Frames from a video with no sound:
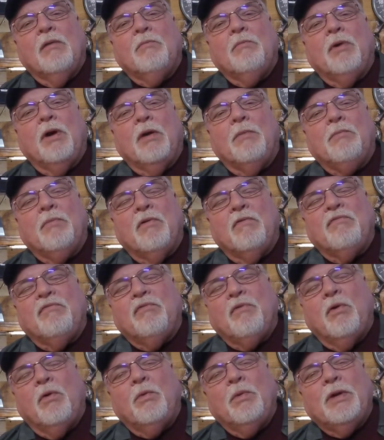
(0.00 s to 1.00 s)
But
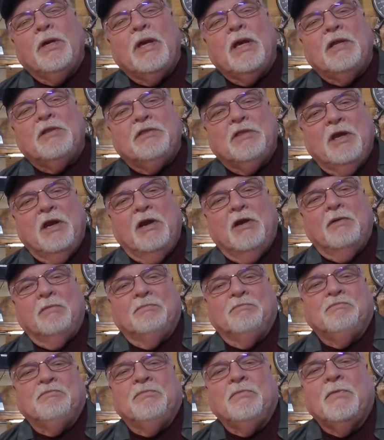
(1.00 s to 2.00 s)
before we get there,
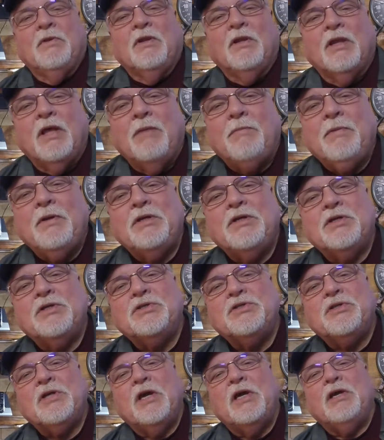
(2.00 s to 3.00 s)
let me
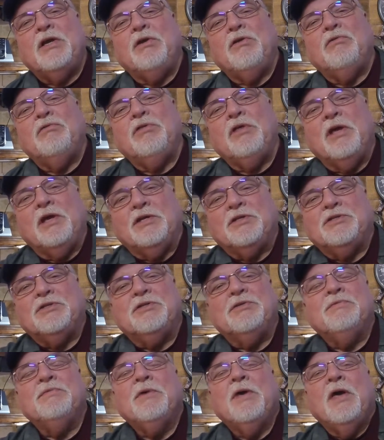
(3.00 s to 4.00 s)
just say to you
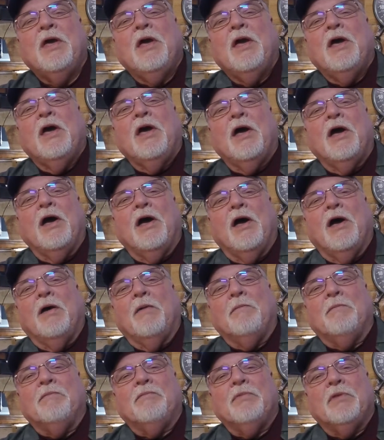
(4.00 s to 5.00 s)
this.
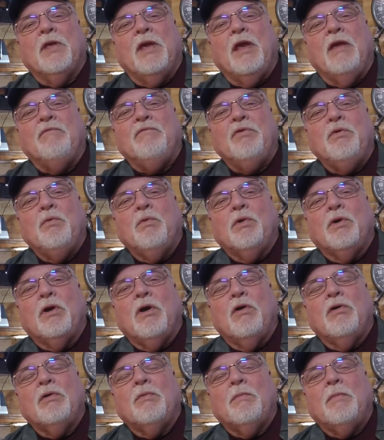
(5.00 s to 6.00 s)
If you will
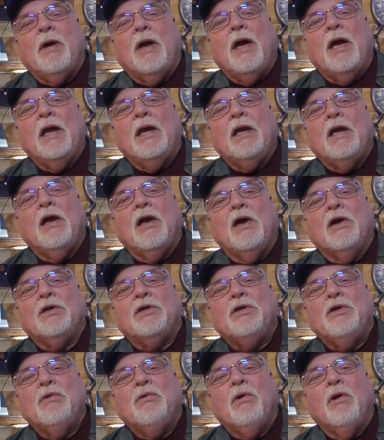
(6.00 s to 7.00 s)
go to my
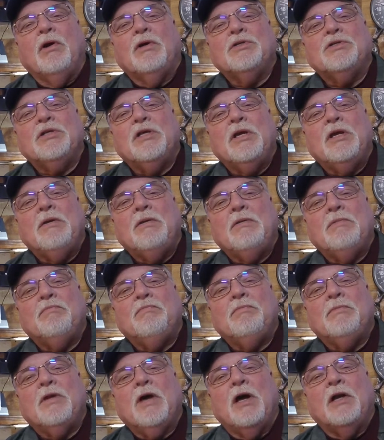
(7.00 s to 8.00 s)

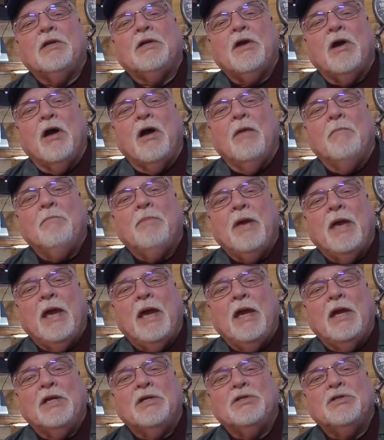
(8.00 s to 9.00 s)
QRZ.com
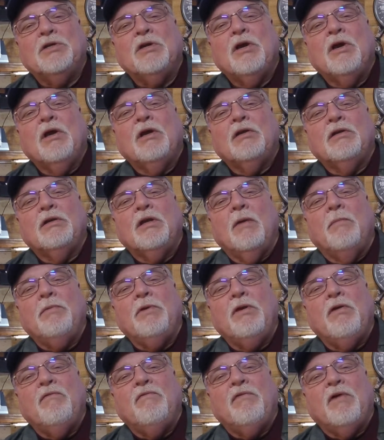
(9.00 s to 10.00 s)
page,
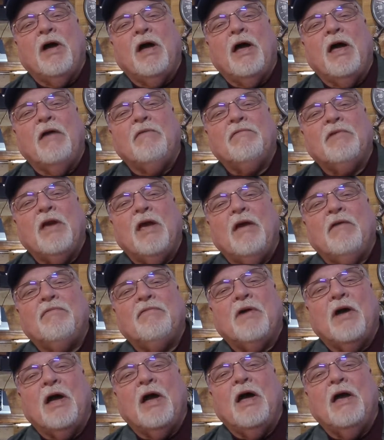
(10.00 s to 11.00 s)

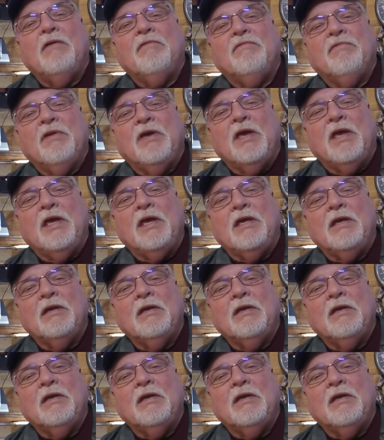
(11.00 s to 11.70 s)
W5FIV,